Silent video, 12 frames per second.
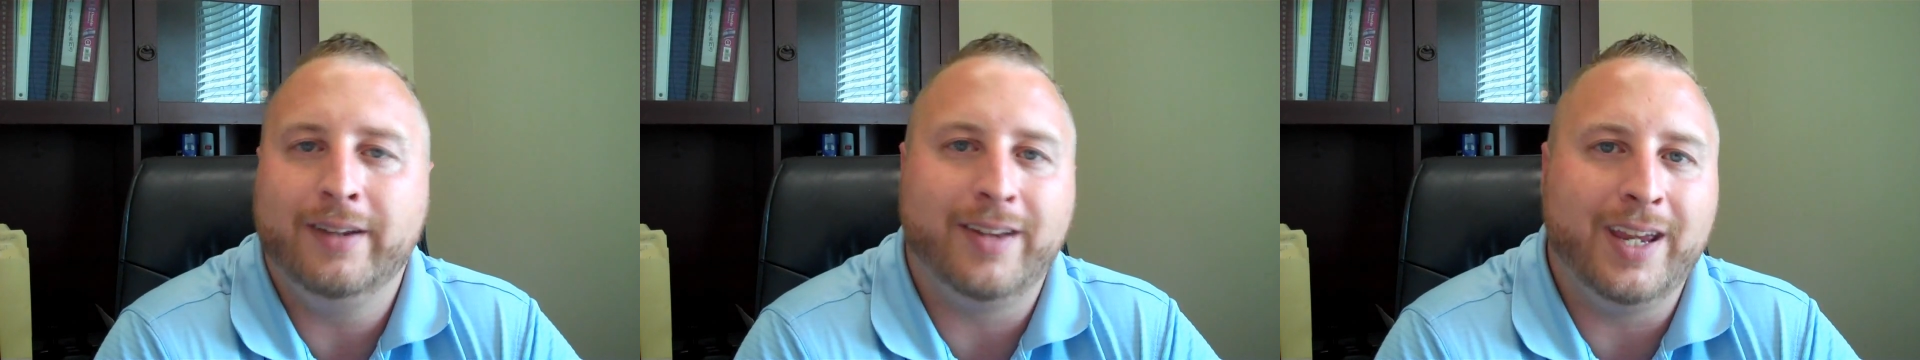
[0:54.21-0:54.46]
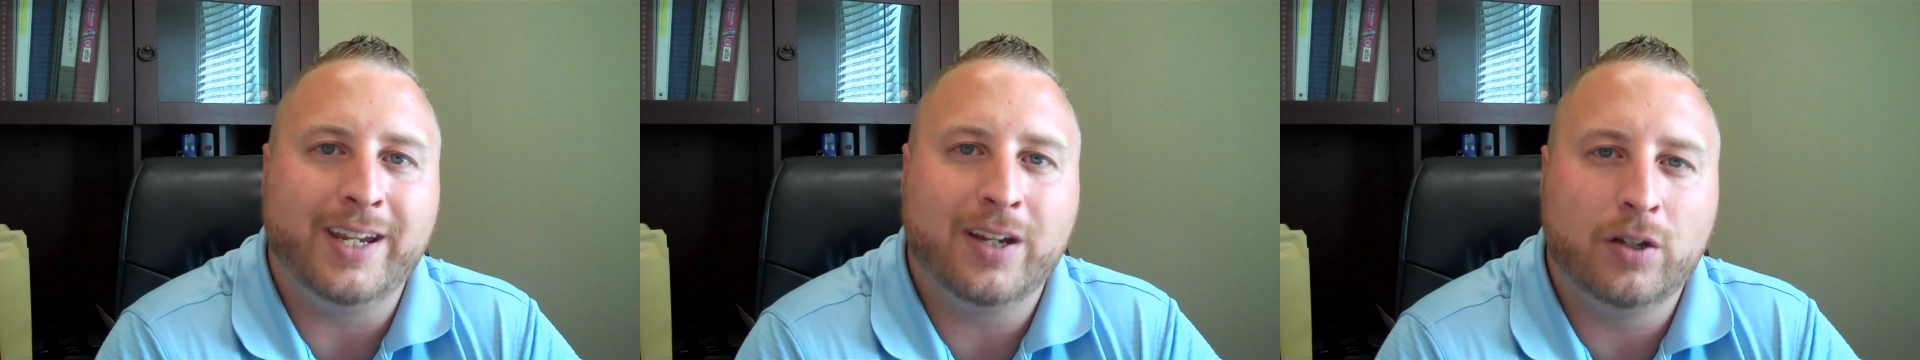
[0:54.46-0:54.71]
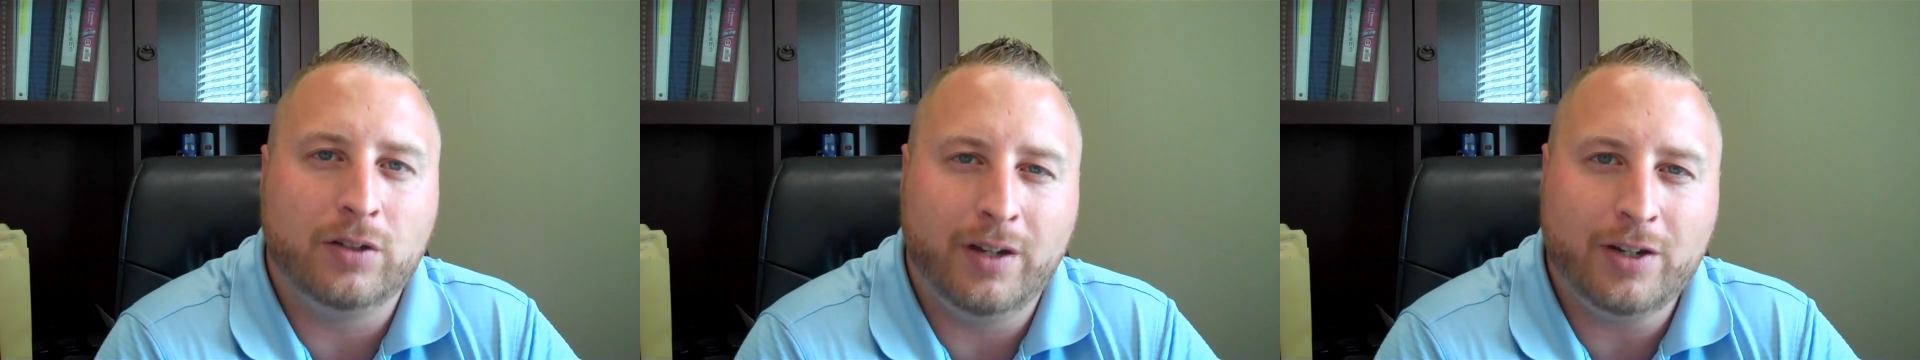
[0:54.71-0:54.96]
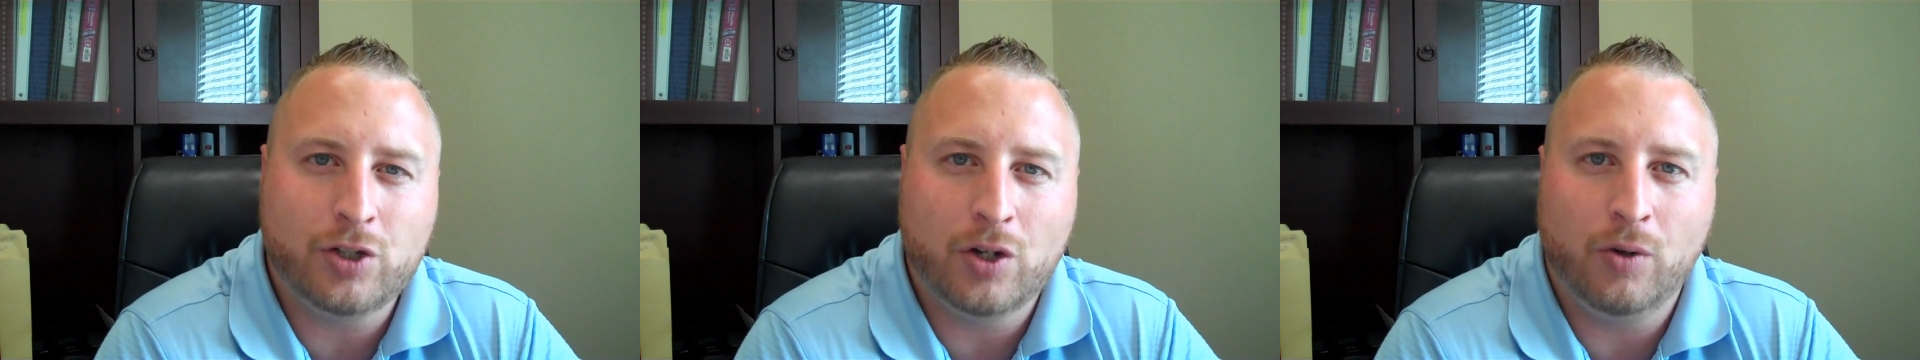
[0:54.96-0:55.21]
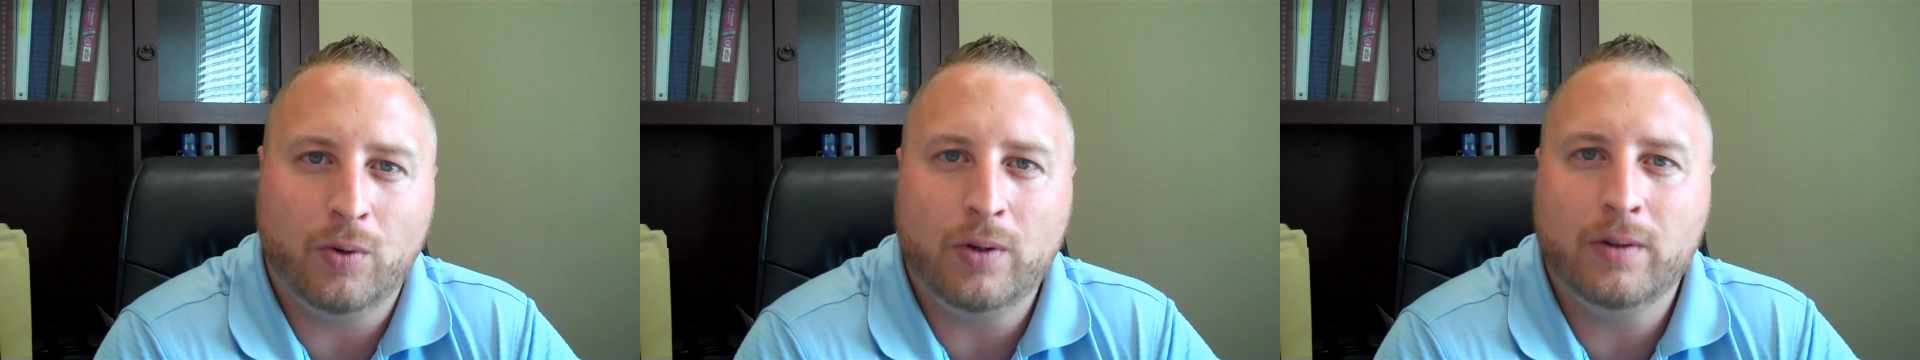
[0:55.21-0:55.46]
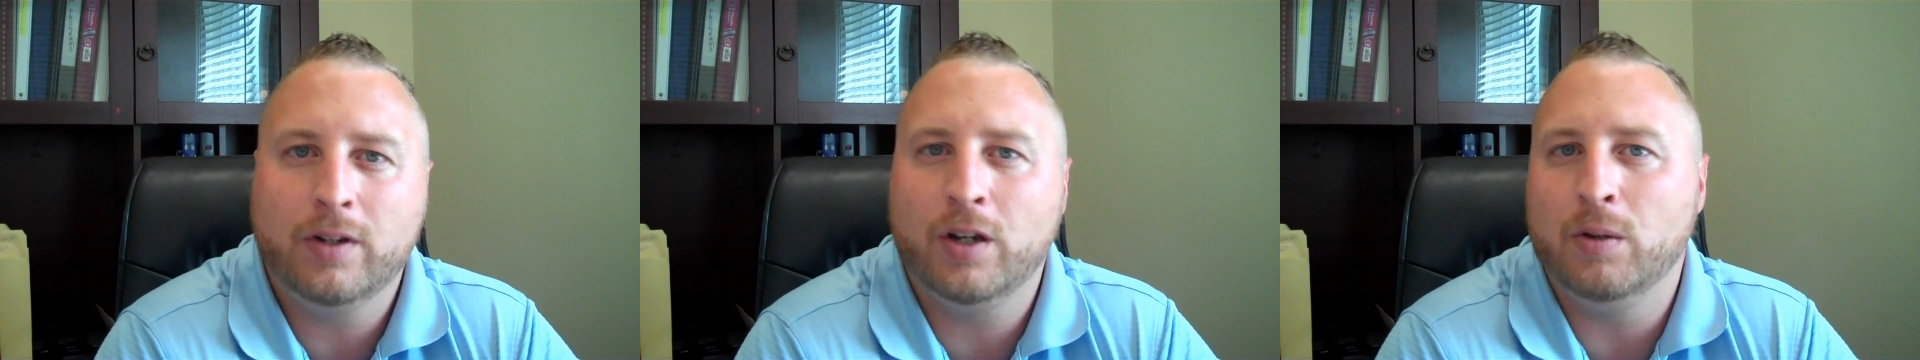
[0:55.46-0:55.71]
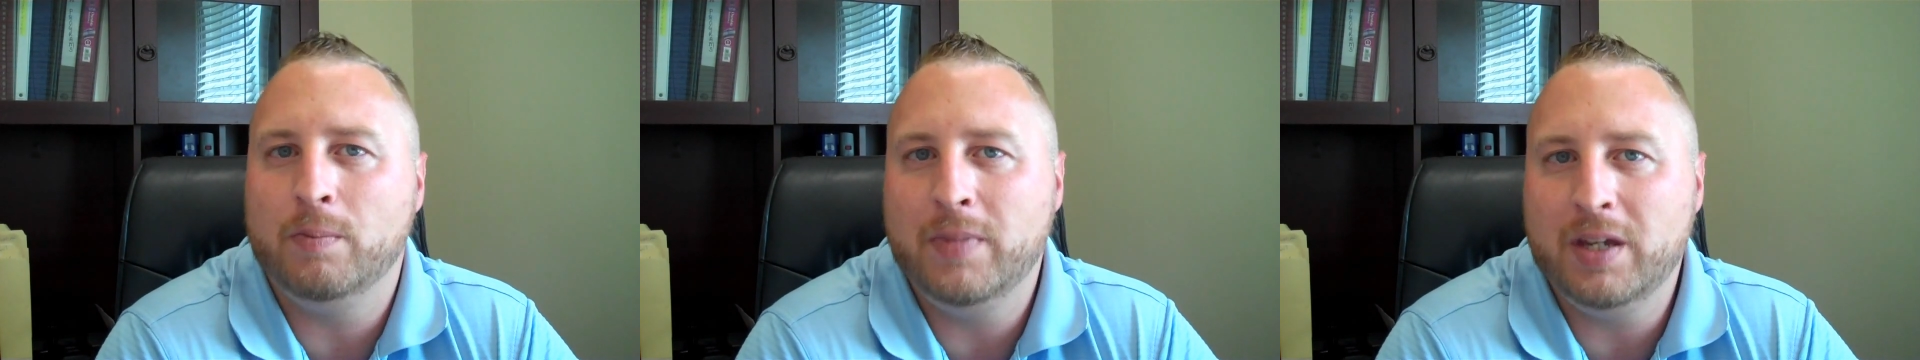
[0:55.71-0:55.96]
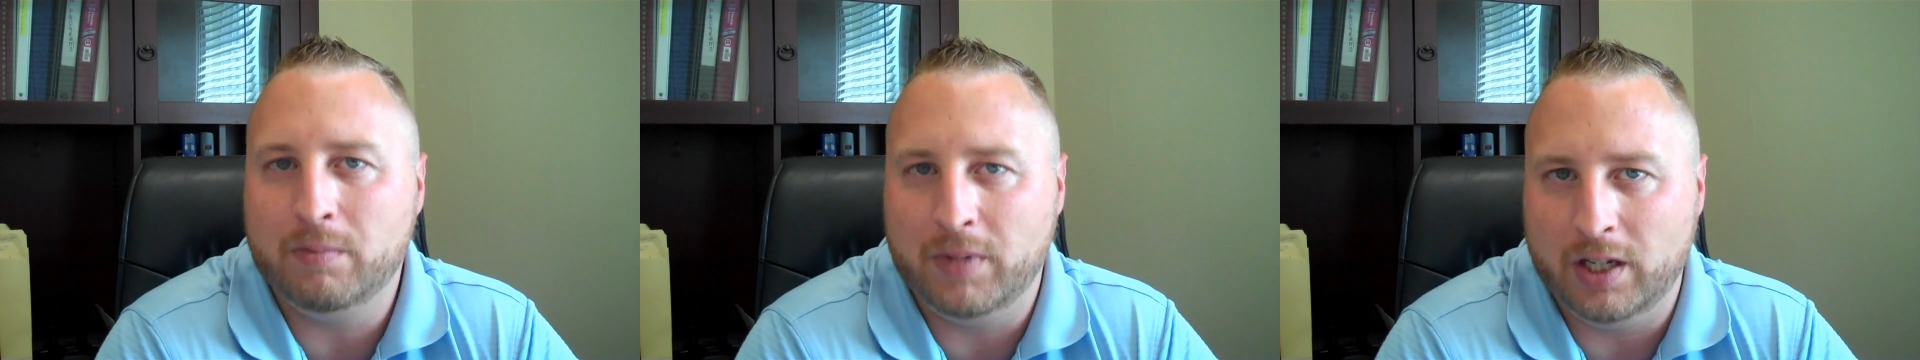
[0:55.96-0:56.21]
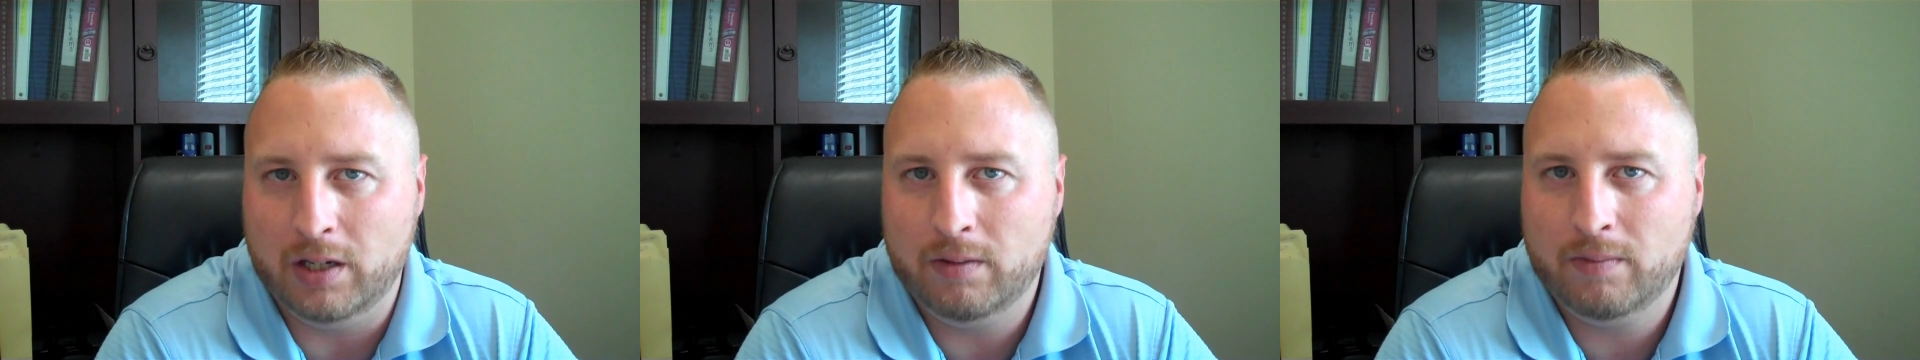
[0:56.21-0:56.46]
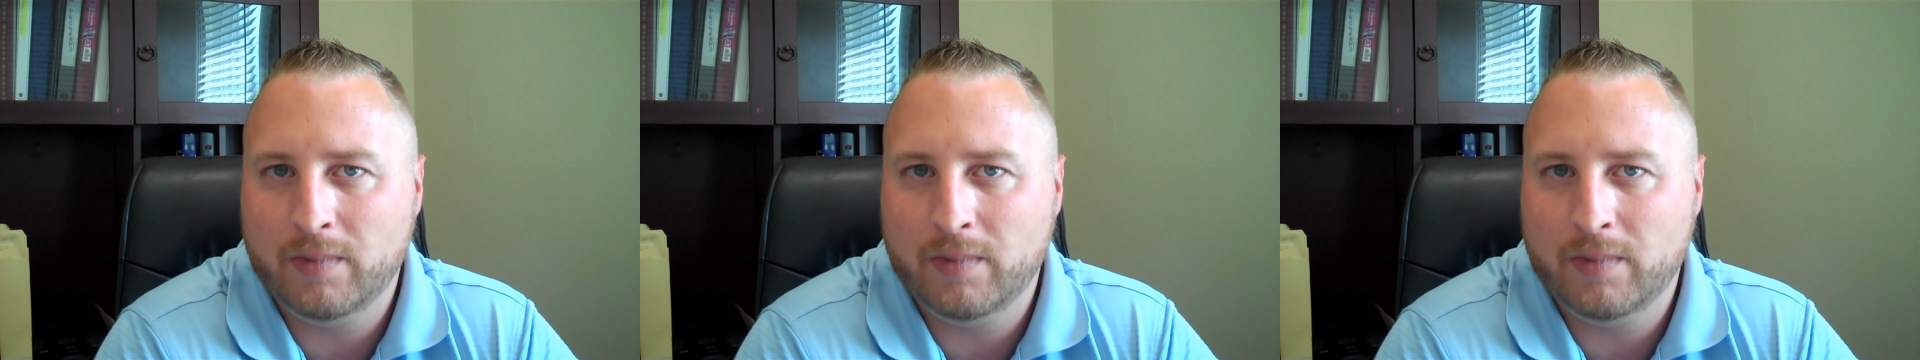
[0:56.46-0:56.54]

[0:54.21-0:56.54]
is a conditional commitment.